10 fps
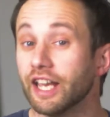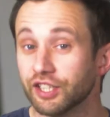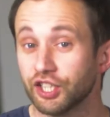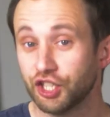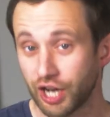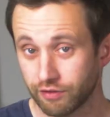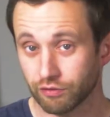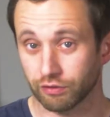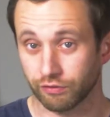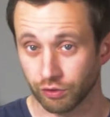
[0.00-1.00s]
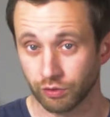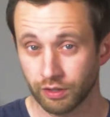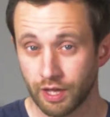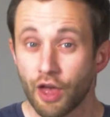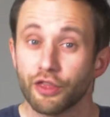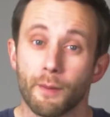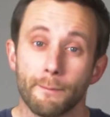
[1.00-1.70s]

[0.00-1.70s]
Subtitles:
As a general rule, the